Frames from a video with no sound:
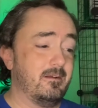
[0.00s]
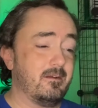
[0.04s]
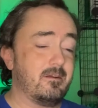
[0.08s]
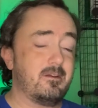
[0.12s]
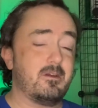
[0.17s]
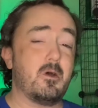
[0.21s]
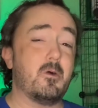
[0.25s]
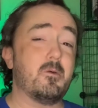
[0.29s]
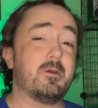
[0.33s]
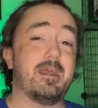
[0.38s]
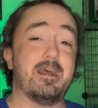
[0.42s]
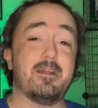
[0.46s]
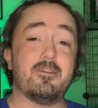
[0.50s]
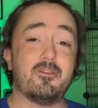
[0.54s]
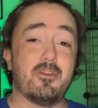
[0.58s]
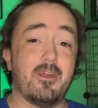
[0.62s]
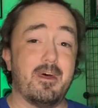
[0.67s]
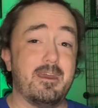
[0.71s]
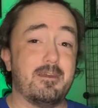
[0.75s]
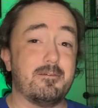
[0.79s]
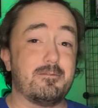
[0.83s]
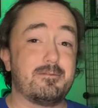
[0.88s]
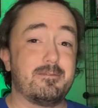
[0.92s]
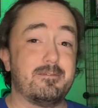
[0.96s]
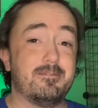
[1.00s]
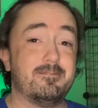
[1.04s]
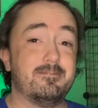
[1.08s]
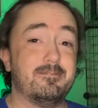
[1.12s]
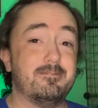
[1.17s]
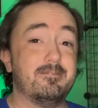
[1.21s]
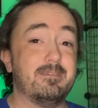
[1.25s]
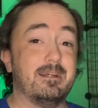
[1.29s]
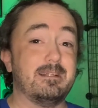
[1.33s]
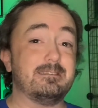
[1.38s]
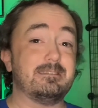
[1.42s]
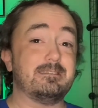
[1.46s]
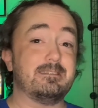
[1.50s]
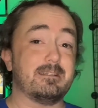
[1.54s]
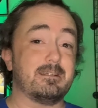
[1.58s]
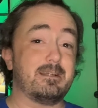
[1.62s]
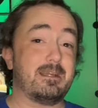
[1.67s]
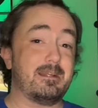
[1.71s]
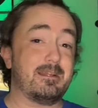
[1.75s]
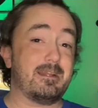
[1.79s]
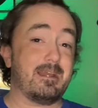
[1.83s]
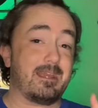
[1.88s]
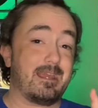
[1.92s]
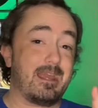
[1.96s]
Coke adds life. That's the
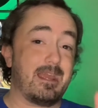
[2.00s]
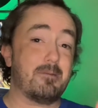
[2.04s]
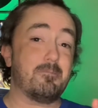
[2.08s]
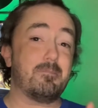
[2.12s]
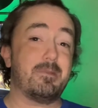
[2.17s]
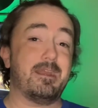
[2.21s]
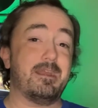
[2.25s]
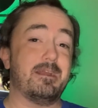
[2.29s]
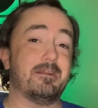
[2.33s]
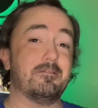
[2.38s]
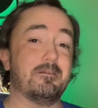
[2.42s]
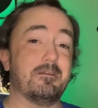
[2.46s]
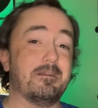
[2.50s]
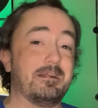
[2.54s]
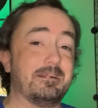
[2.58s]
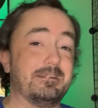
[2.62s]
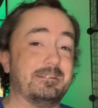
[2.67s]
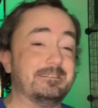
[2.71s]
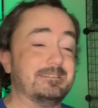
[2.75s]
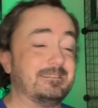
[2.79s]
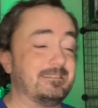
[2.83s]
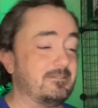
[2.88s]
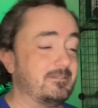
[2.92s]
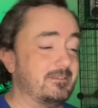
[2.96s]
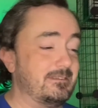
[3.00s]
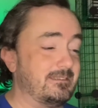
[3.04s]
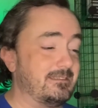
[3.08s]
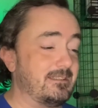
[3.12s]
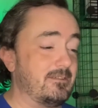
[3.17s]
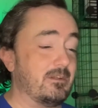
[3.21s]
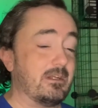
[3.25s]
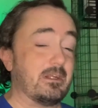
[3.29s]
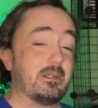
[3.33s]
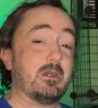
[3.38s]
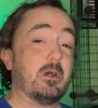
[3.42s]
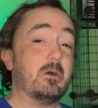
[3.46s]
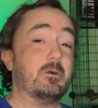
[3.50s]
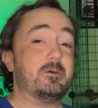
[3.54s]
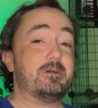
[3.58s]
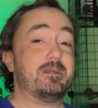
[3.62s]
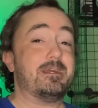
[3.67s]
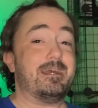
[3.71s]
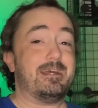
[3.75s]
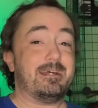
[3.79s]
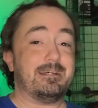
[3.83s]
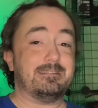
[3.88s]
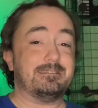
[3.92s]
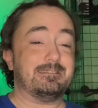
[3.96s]
campaign in 1977. Coke
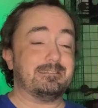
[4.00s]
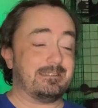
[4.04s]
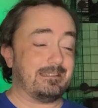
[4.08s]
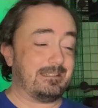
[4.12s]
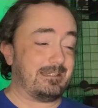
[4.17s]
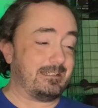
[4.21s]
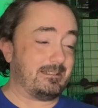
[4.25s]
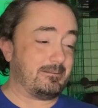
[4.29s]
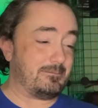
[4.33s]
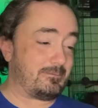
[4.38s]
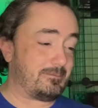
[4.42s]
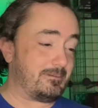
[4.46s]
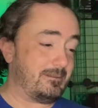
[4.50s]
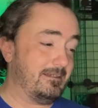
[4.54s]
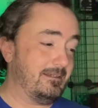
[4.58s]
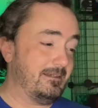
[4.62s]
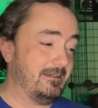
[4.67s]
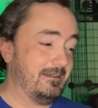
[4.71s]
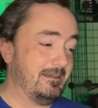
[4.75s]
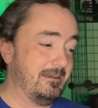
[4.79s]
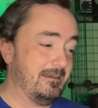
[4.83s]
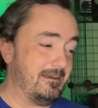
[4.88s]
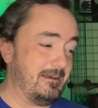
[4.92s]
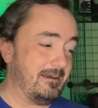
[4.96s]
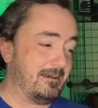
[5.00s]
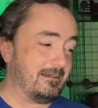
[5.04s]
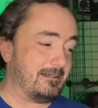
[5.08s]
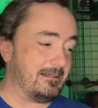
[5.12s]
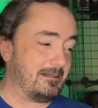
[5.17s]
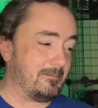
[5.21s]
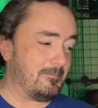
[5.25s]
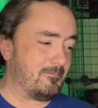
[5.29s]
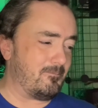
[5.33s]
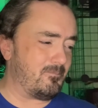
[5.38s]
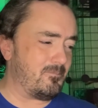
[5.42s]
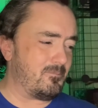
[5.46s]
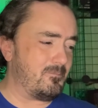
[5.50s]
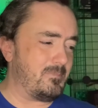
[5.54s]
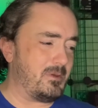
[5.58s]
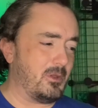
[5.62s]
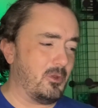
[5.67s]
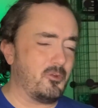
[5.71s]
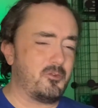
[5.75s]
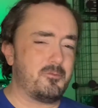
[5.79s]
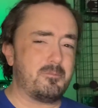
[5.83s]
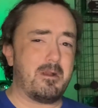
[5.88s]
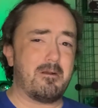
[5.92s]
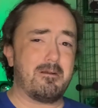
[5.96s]
adds life.
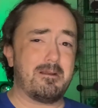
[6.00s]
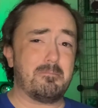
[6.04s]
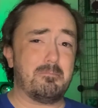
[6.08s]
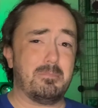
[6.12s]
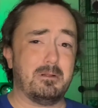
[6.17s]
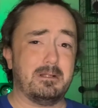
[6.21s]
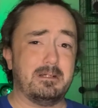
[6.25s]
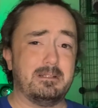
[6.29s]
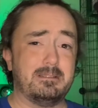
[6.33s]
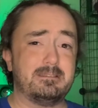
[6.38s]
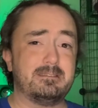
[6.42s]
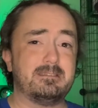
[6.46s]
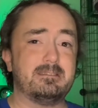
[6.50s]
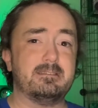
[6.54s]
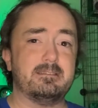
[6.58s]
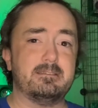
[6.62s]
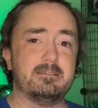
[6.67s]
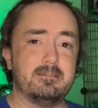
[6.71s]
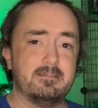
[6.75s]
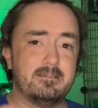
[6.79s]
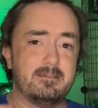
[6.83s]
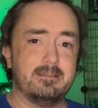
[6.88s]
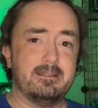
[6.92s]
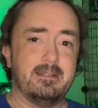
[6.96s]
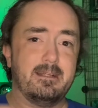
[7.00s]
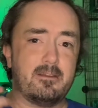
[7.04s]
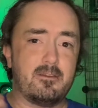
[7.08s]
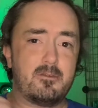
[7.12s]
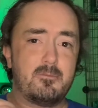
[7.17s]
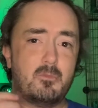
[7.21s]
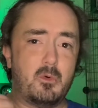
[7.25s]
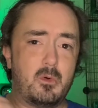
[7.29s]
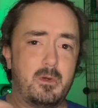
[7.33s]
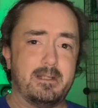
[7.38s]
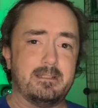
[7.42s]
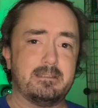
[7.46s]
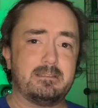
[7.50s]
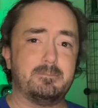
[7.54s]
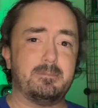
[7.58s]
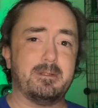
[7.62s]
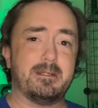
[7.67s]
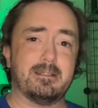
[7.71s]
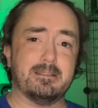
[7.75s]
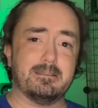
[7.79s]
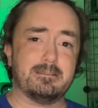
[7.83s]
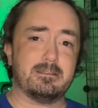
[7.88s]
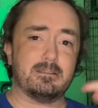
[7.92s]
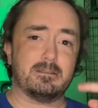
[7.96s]
Pillsbury Plus, it's moist
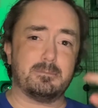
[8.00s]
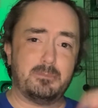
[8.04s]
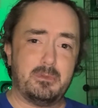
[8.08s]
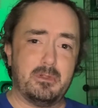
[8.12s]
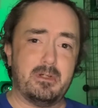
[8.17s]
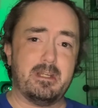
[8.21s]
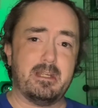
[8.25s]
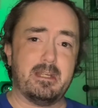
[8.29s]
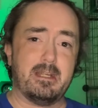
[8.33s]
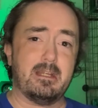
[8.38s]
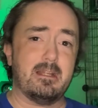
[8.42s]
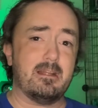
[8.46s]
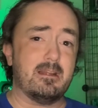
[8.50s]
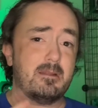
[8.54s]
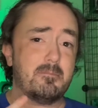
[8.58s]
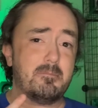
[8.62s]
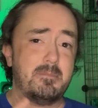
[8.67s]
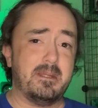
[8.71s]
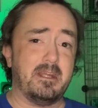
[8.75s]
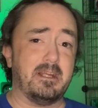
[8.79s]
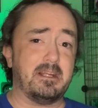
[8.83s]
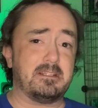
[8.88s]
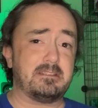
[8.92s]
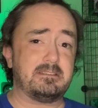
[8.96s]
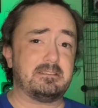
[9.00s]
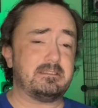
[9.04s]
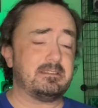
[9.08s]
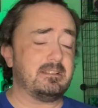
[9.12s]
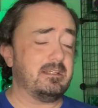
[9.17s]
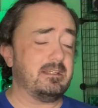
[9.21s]
because there's pudding in the mix.